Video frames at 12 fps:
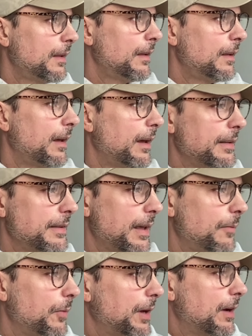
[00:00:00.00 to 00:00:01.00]
And then
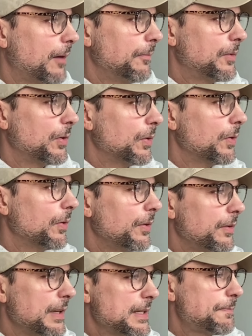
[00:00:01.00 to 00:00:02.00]
we come to
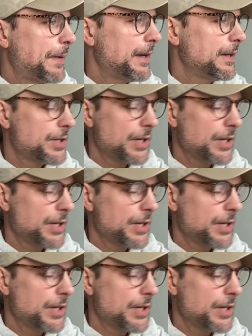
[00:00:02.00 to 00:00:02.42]
this page,